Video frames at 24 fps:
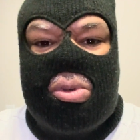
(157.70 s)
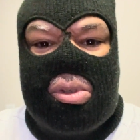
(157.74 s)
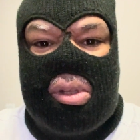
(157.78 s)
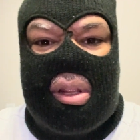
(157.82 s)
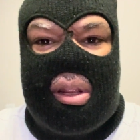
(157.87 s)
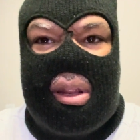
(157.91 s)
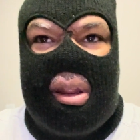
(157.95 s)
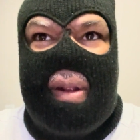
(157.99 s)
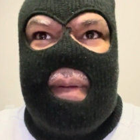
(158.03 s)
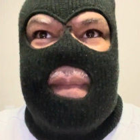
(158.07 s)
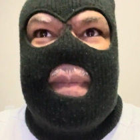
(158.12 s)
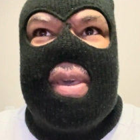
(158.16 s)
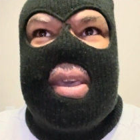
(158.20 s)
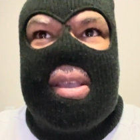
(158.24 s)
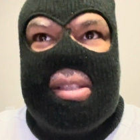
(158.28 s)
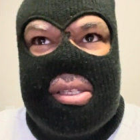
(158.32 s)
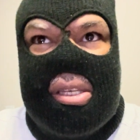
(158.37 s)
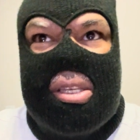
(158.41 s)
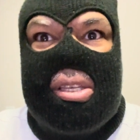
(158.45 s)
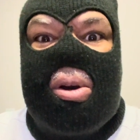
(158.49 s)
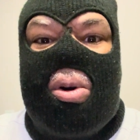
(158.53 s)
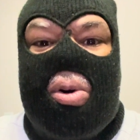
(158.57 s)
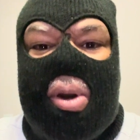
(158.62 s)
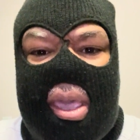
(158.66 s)
to him till
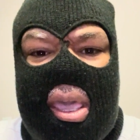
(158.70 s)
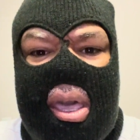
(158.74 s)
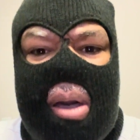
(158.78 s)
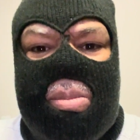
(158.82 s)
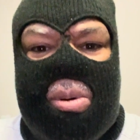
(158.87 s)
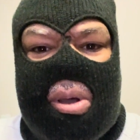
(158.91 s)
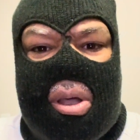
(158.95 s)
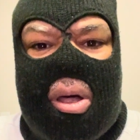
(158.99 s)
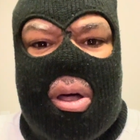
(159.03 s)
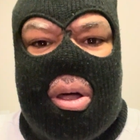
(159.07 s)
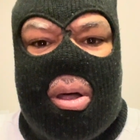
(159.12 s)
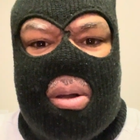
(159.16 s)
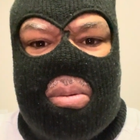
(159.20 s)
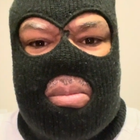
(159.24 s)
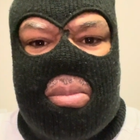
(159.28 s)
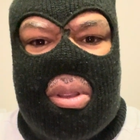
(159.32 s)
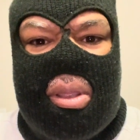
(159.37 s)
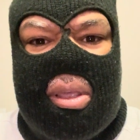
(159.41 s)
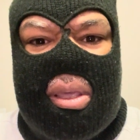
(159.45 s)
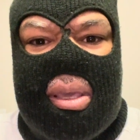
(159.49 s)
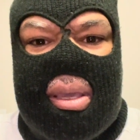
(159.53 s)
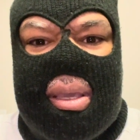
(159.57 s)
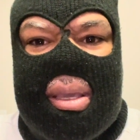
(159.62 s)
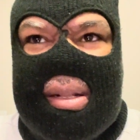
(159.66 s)
your help come.
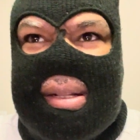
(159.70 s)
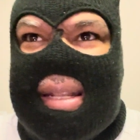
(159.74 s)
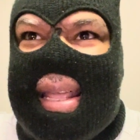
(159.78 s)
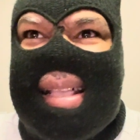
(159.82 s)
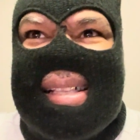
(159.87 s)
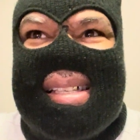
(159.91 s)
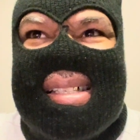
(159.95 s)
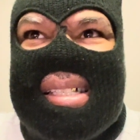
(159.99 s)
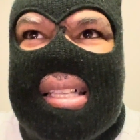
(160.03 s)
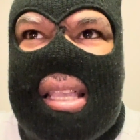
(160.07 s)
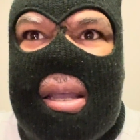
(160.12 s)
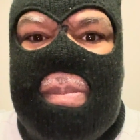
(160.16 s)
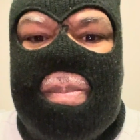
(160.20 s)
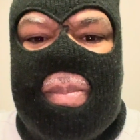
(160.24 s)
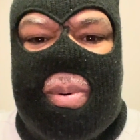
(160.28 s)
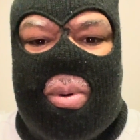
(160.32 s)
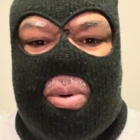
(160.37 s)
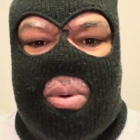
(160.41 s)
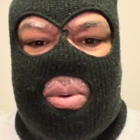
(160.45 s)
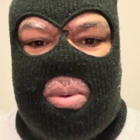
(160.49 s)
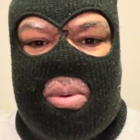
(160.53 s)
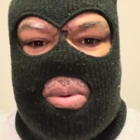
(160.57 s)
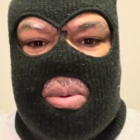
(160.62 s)
That's simple.